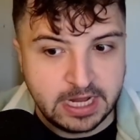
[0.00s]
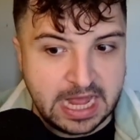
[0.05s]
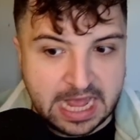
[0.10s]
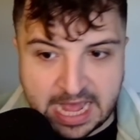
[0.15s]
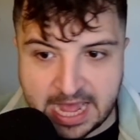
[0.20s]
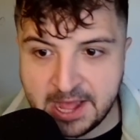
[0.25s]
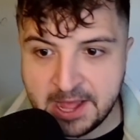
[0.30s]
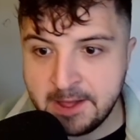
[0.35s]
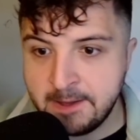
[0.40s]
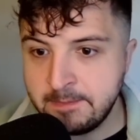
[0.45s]

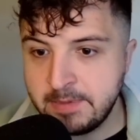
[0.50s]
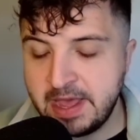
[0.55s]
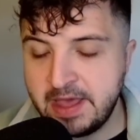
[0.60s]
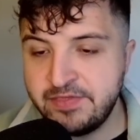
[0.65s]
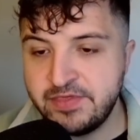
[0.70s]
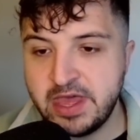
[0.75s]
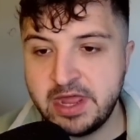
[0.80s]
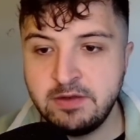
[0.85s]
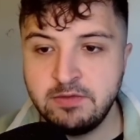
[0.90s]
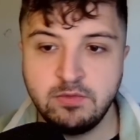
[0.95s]
And
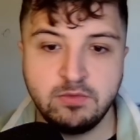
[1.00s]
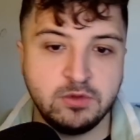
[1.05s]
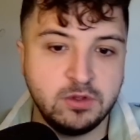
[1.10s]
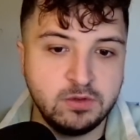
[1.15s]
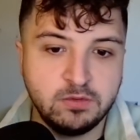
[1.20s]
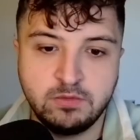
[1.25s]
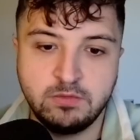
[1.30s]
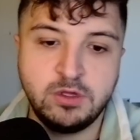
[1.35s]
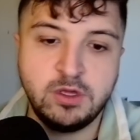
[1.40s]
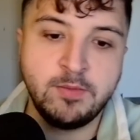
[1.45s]
then
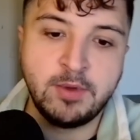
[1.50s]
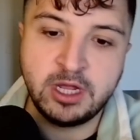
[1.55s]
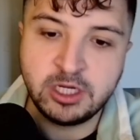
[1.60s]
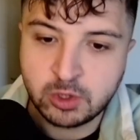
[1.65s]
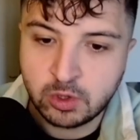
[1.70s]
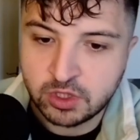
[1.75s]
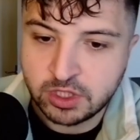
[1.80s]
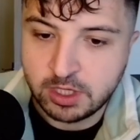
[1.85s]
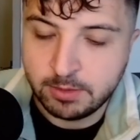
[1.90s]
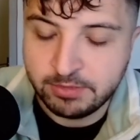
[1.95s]
you might draw
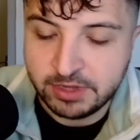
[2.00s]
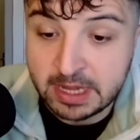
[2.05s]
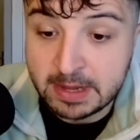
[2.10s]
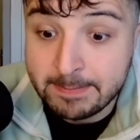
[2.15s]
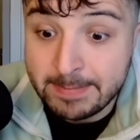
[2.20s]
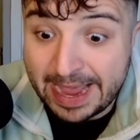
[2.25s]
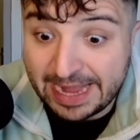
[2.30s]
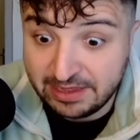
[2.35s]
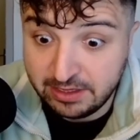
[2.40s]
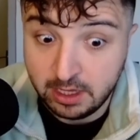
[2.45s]
something
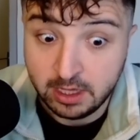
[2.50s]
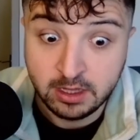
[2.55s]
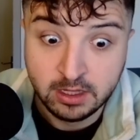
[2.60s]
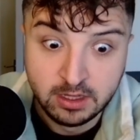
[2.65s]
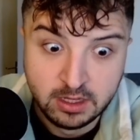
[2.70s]
better.